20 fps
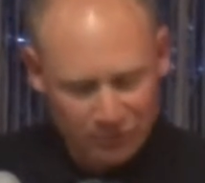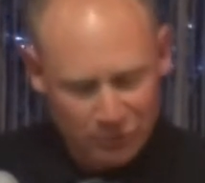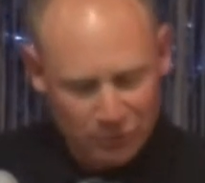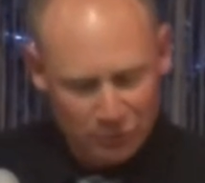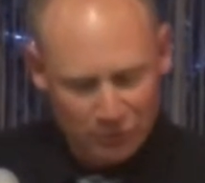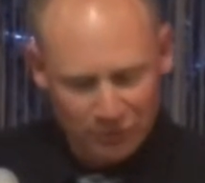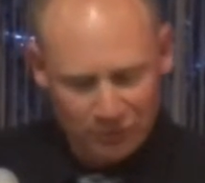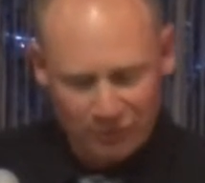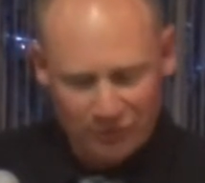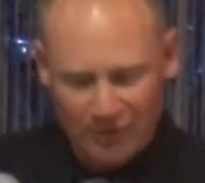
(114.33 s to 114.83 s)

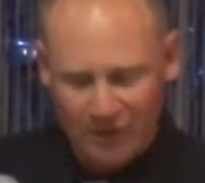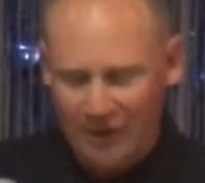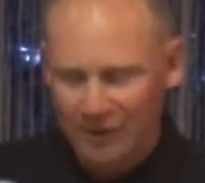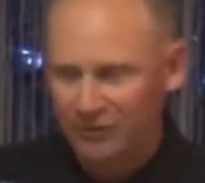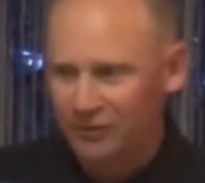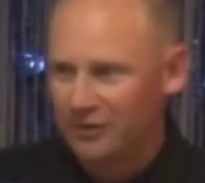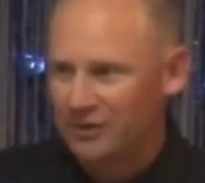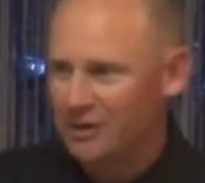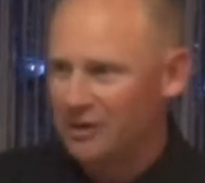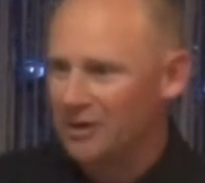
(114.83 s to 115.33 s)
students that
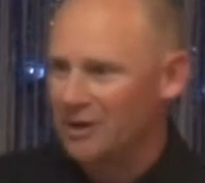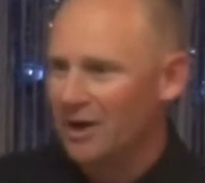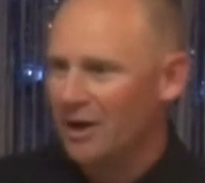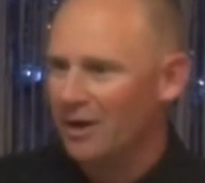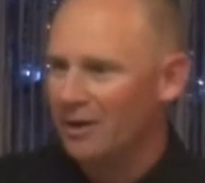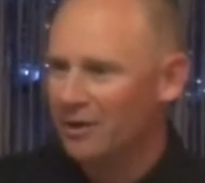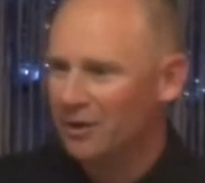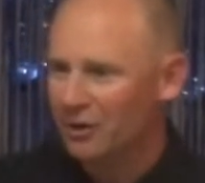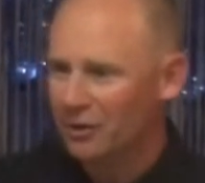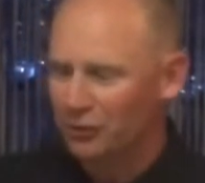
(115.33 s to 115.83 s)
I see
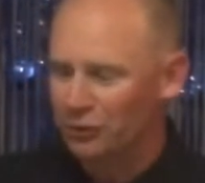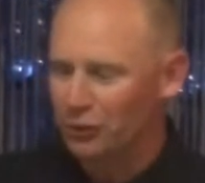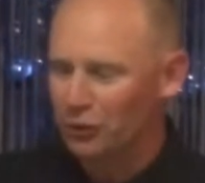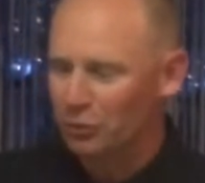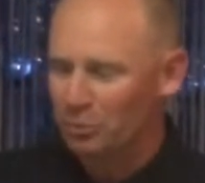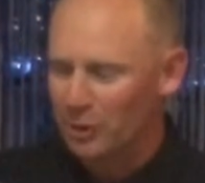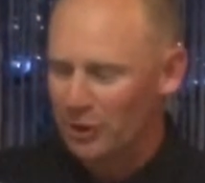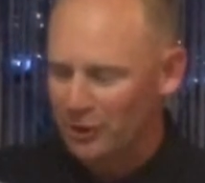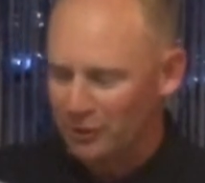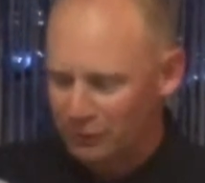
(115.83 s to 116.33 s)
a
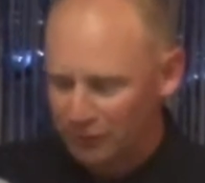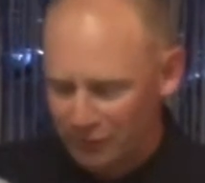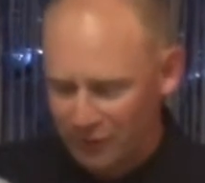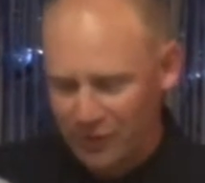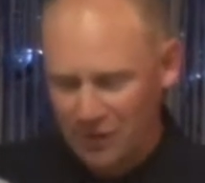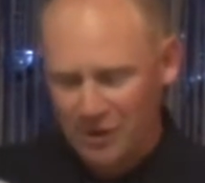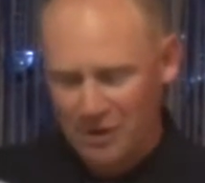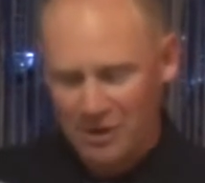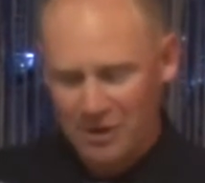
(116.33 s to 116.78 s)
little bit of